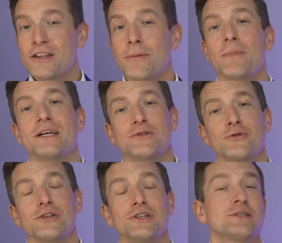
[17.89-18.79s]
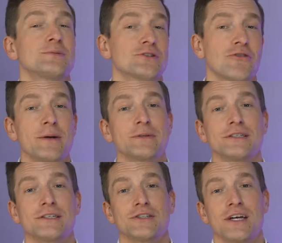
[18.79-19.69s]
then make sure that you subscribe to
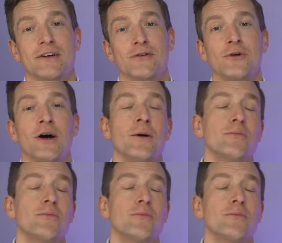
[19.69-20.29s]
this channel,